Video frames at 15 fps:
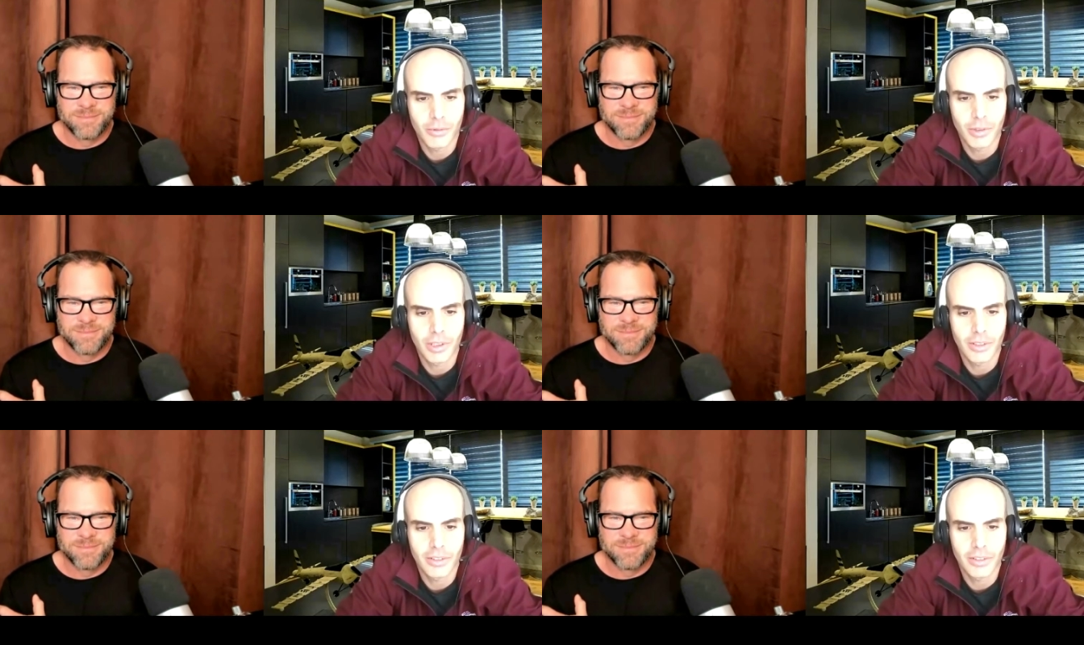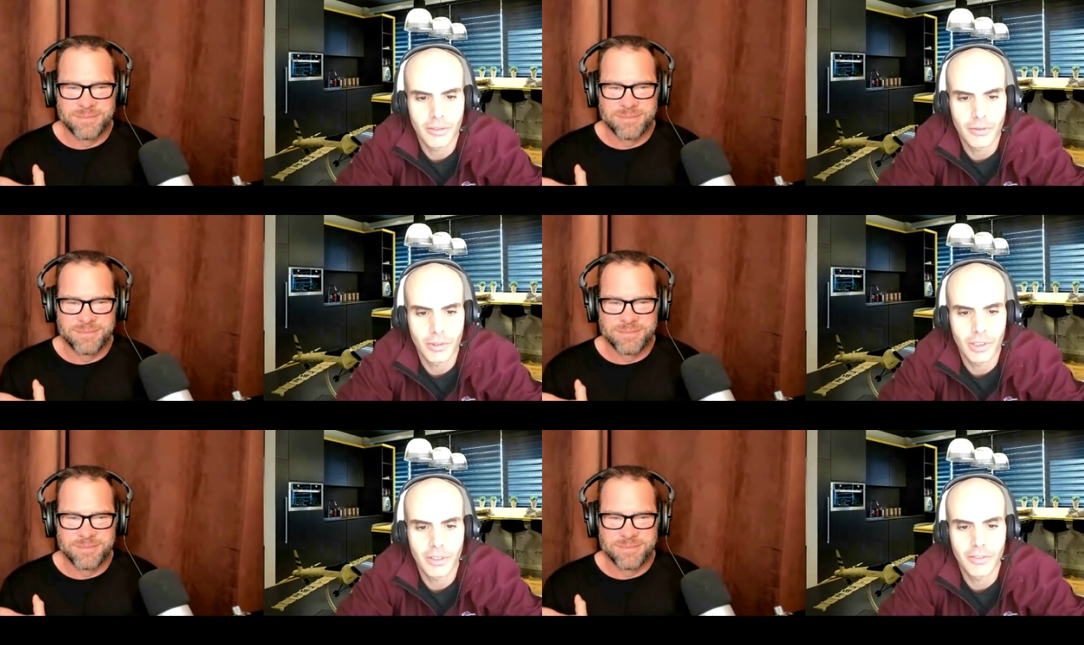
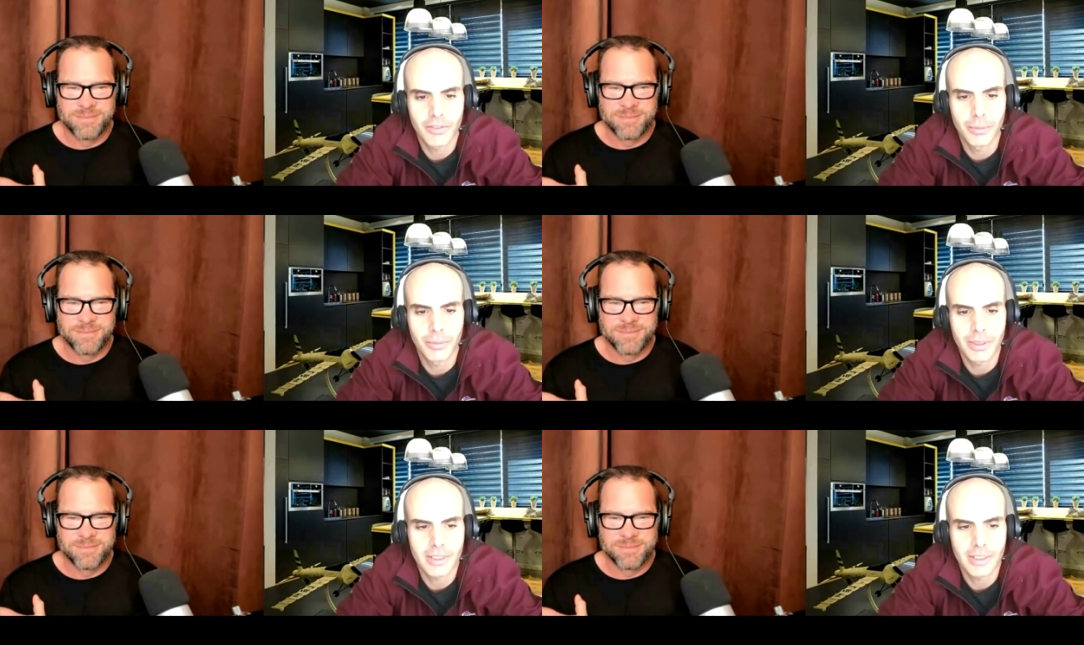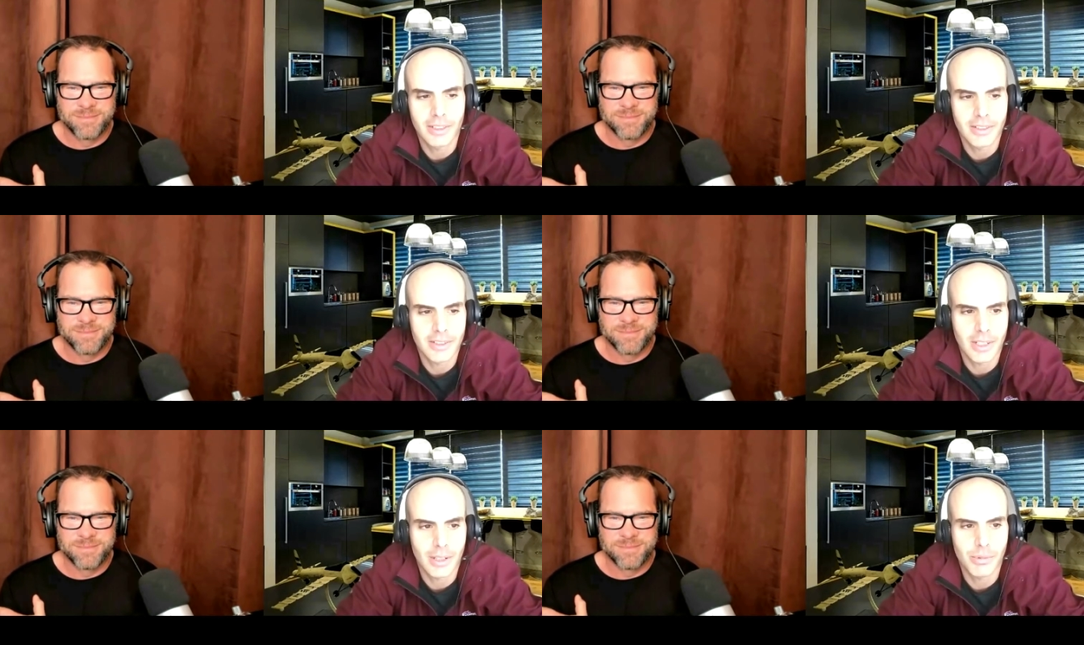Speaker 1: One one of the
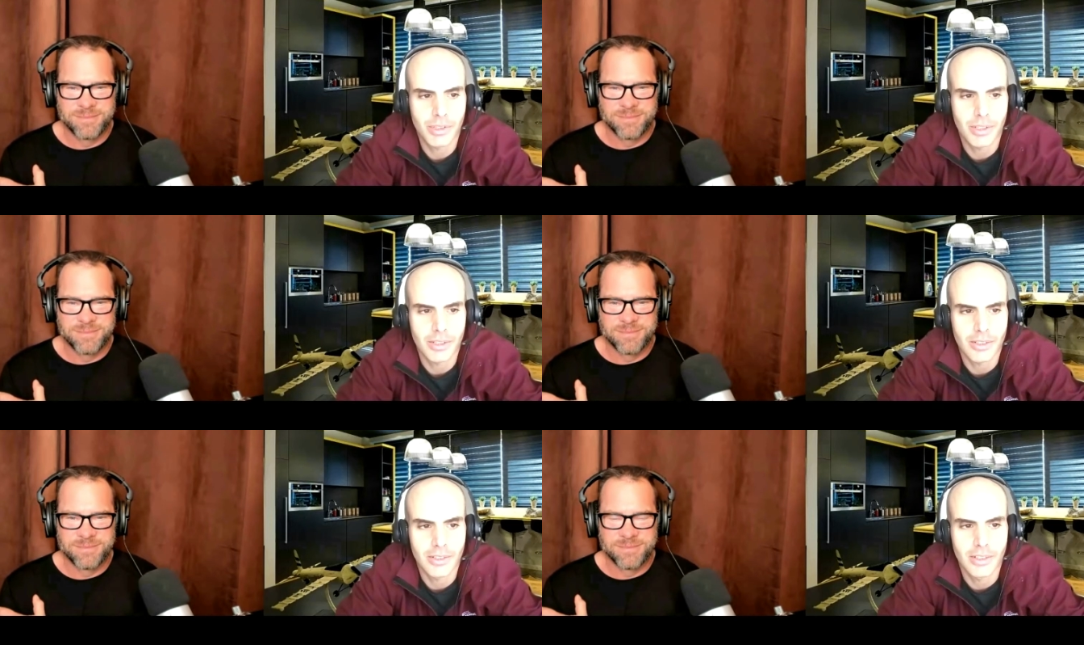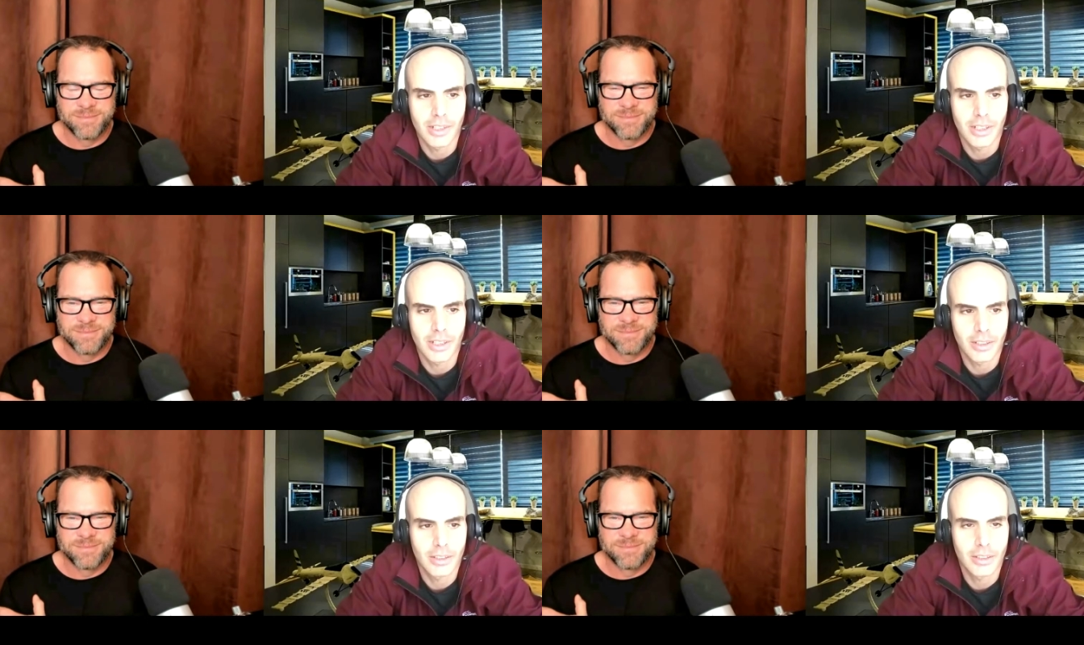misconceptions
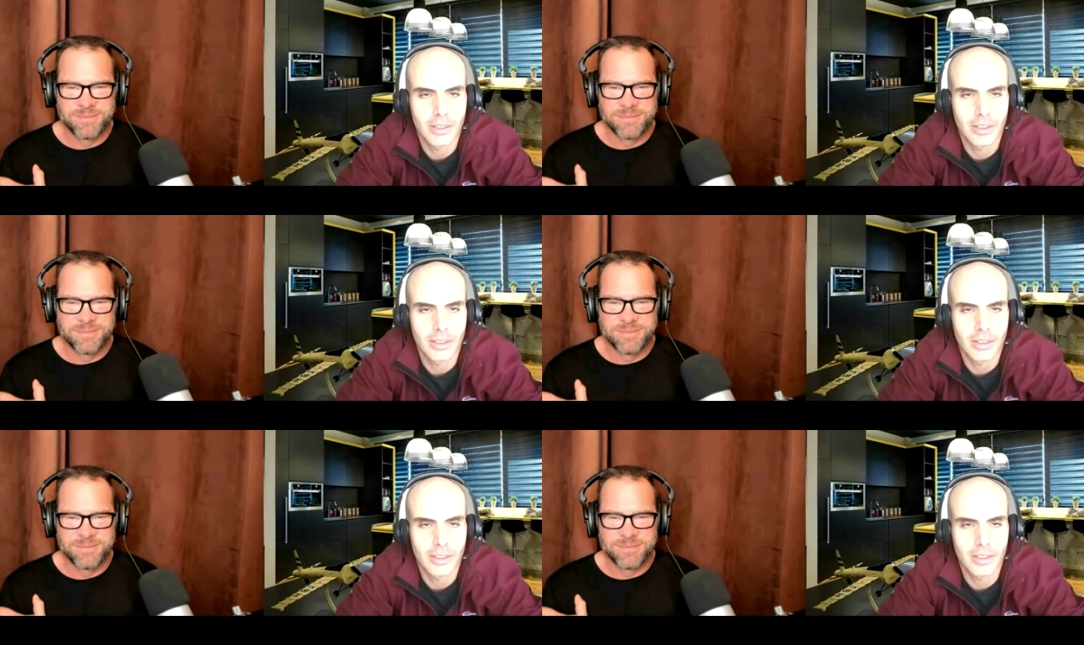that